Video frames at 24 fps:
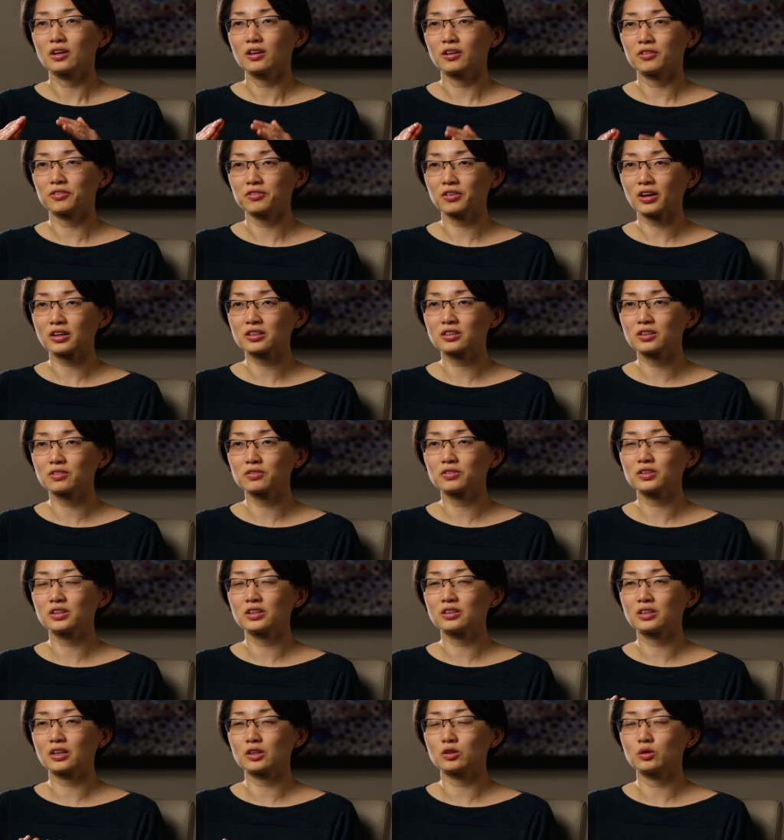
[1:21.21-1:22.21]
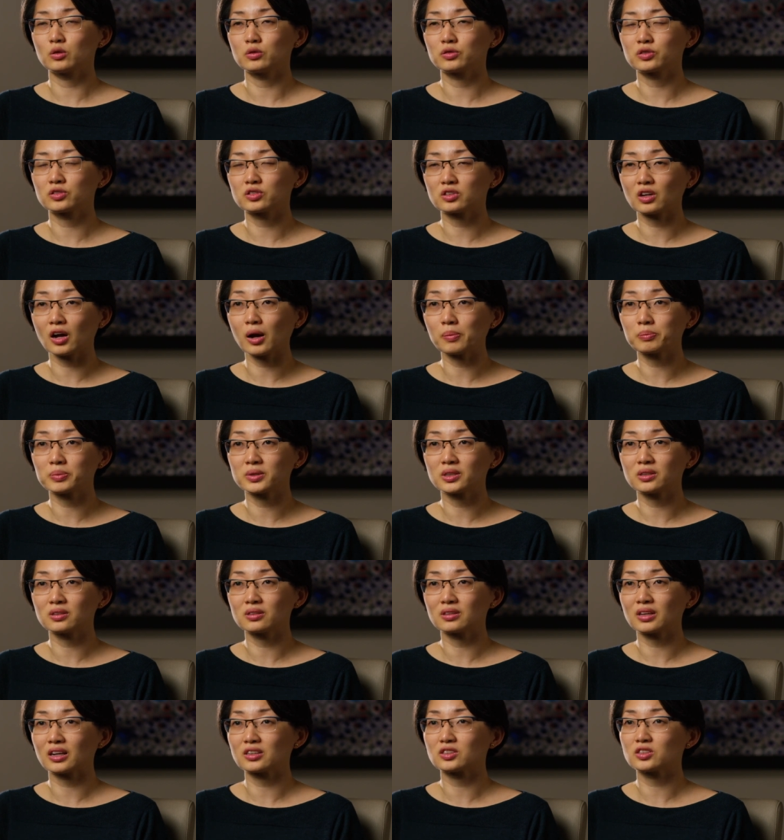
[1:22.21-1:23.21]
effectively that you've stopped
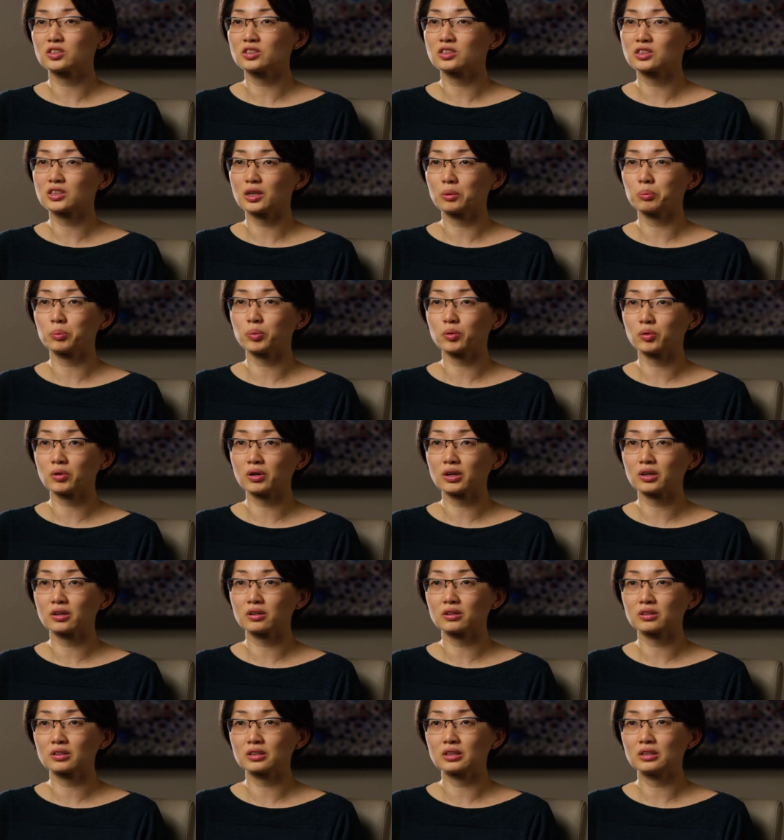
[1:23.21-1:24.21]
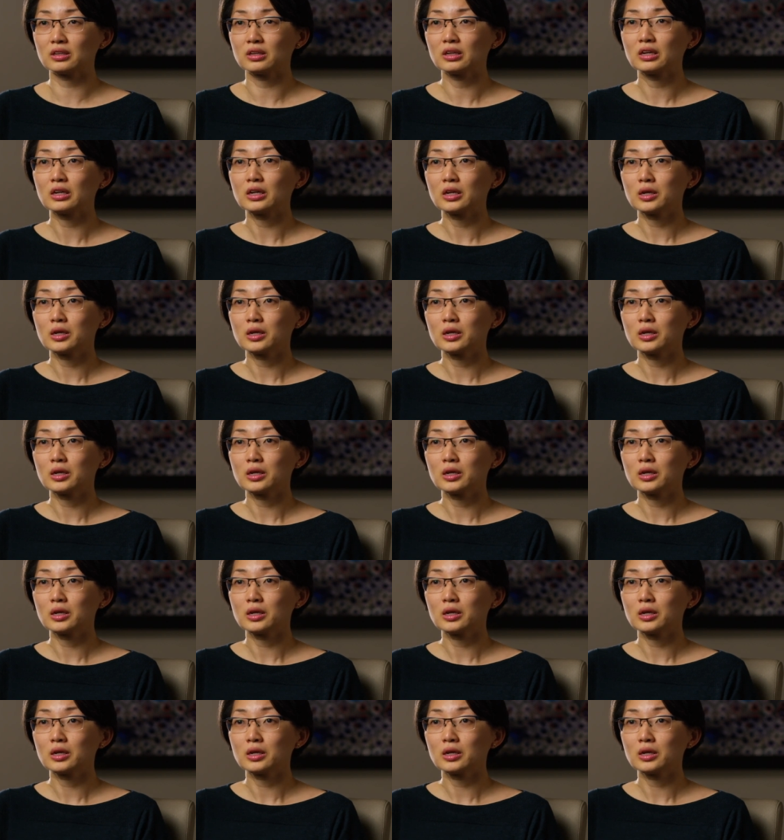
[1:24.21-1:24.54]
it, not just temporarily,